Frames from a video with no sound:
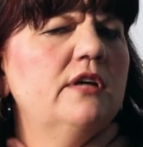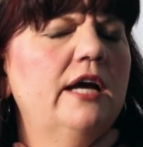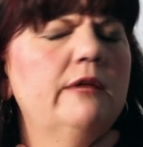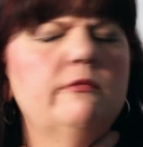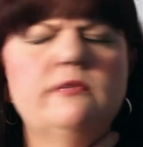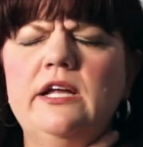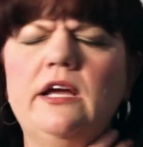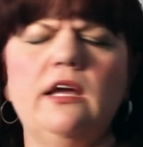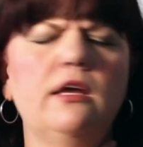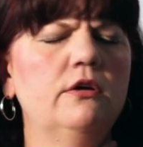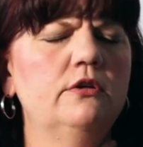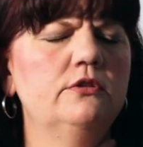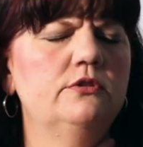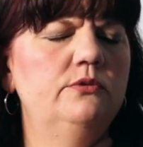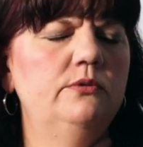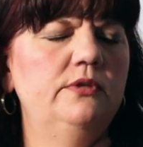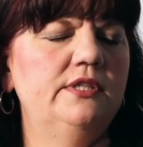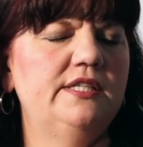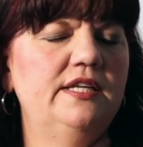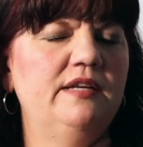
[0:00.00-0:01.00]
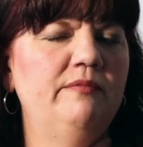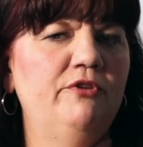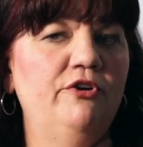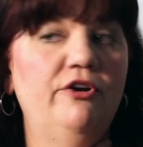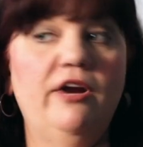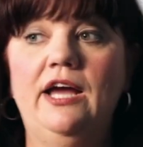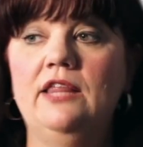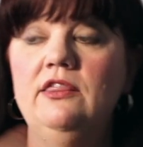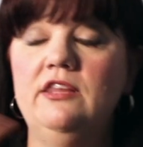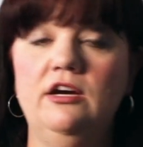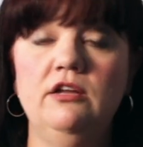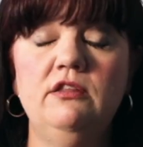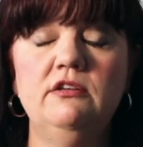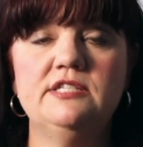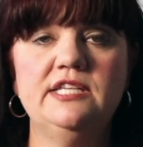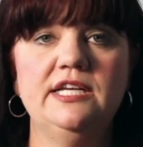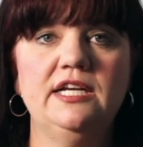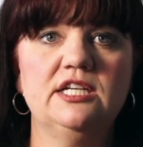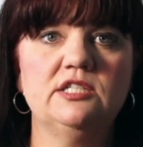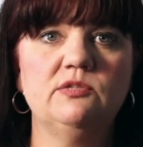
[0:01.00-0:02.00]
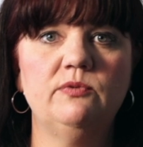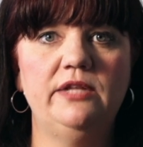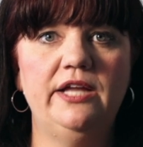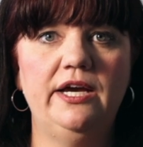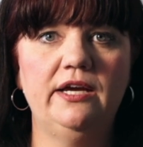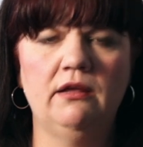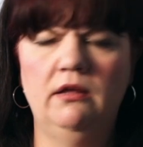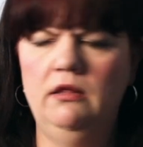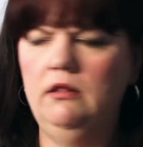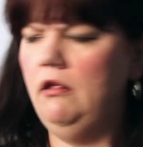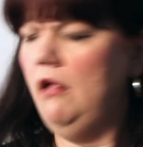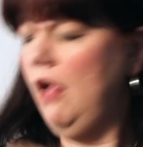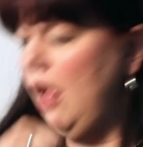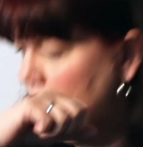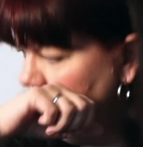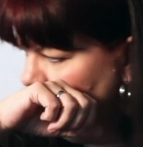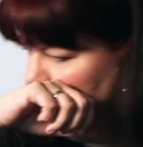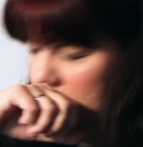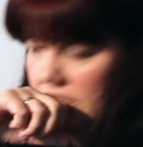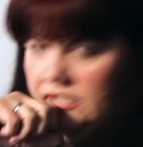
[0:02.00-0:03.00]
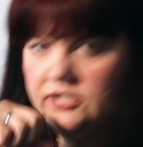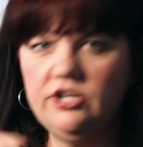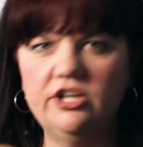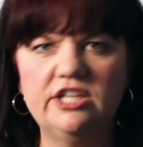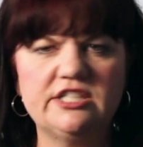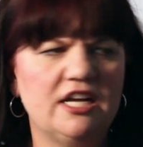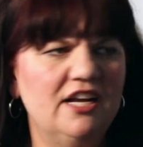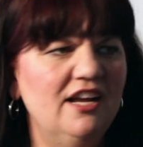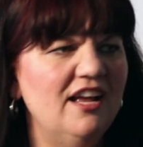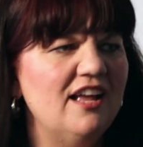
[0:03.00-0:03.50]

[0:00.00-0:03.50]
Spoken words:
I was like, I can't do it anymore. And the other singers were like, oh, it hurts.